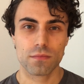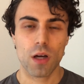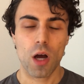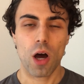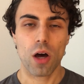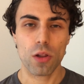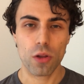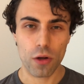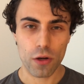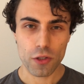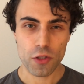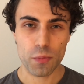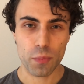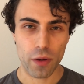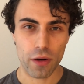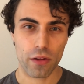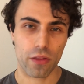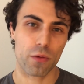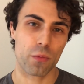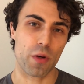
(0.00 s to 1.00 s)
A large
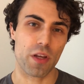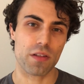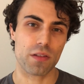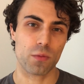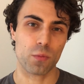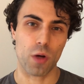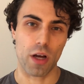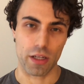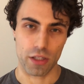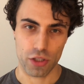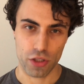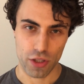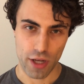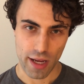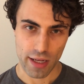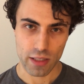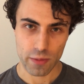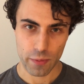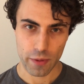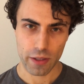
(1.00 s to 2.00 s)
part of the reason why
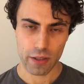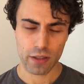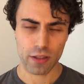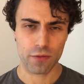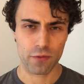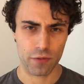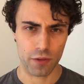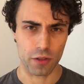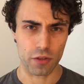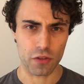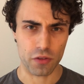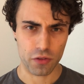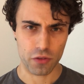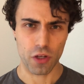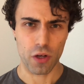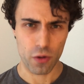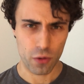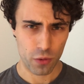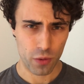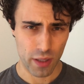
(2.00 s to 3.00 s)
Shakespeare can feel
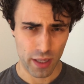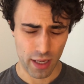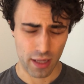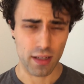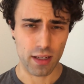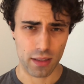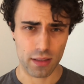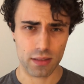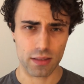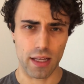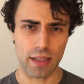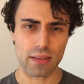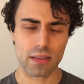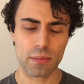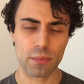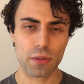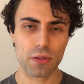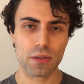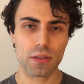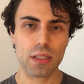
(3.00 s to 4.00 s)
so
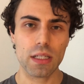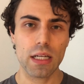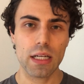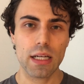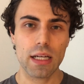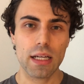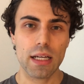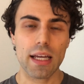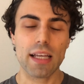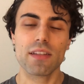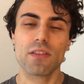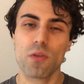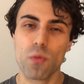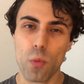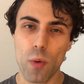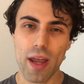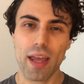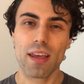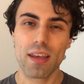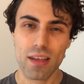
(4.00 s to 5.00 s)
inaccessible is the
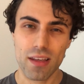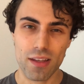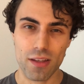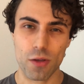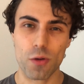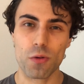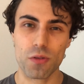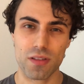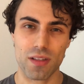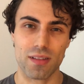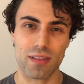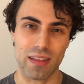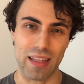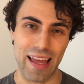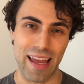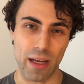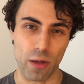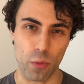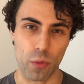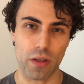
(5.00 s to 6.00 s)
way he uses
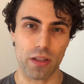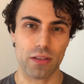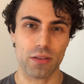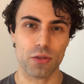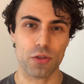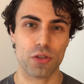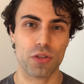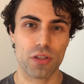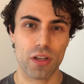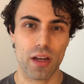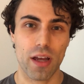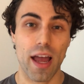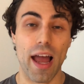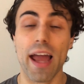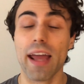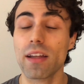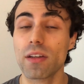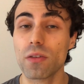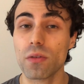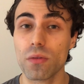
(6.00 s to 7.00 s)
language.
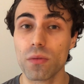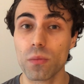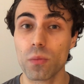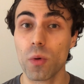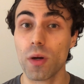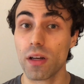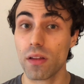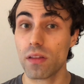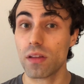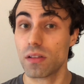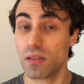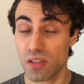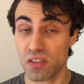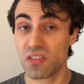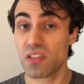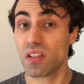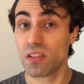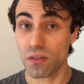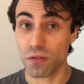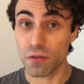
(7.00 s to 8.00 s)
And one of the
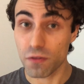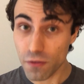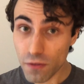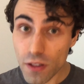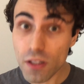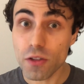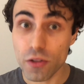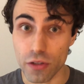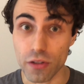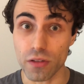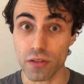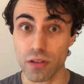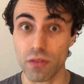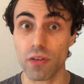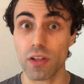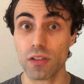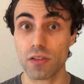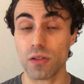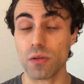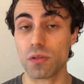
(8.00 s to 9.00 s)
distinctive features
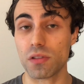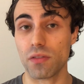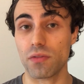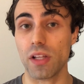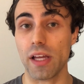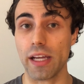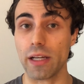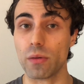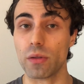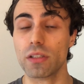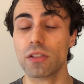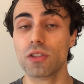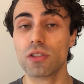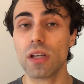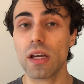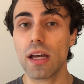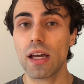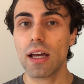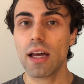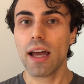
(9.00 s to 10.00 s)
of his use of
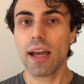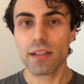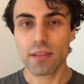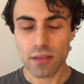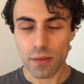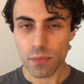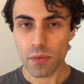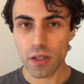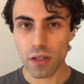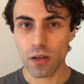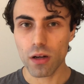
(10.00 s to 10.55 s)
language is something